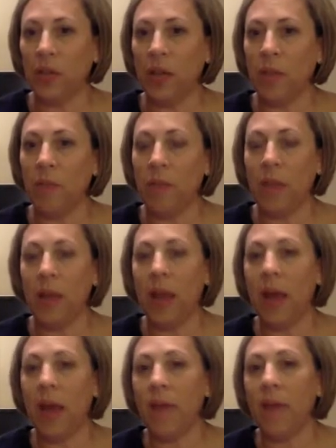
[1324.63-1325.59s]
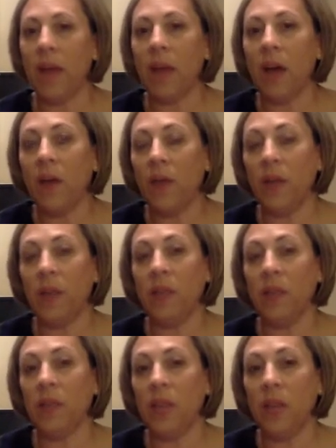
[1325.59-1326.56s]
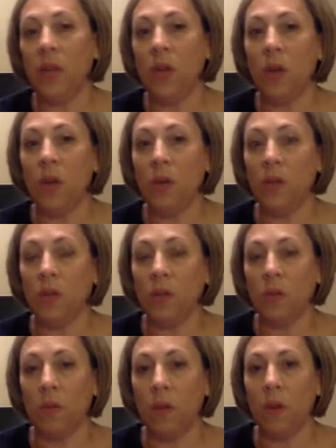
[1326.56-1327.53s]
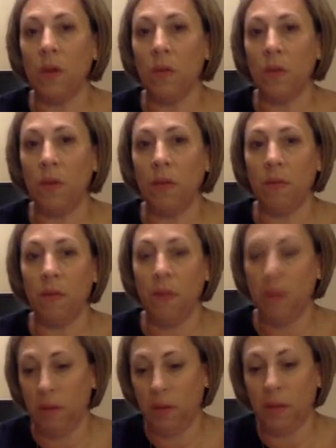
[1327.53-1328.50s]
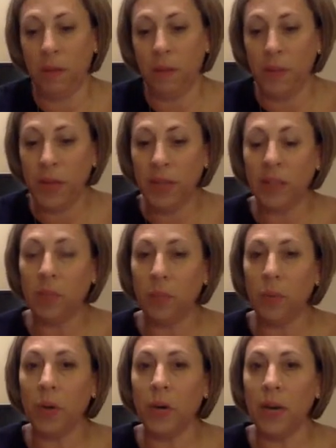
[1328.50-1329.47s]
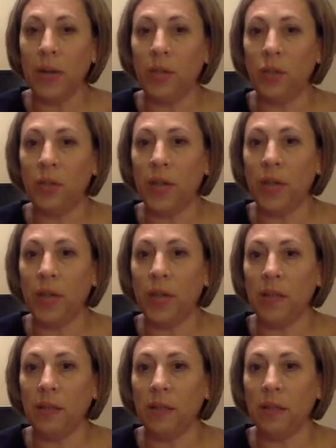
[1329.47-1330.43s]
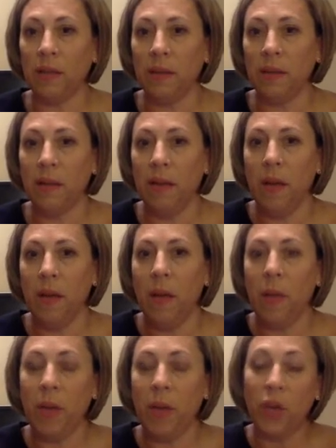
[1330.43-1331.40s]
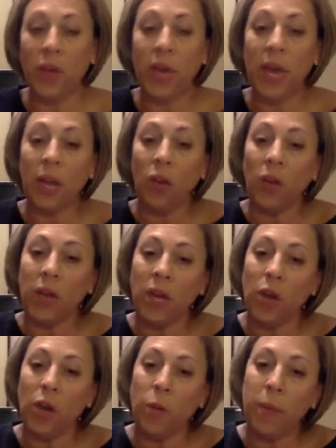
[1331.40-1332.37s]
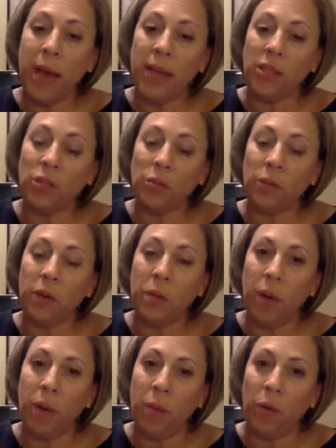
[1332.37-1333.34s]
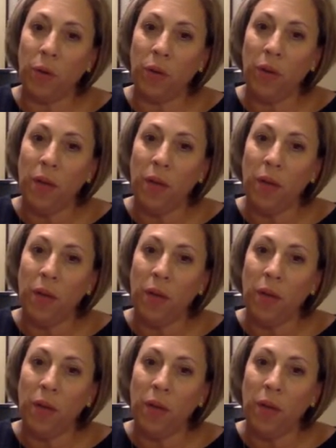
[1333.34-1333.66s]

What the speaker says: and have that confidence that you know what's going on with something as important as your taxes. Yeah. But you can't look at your pass-through in a bubble,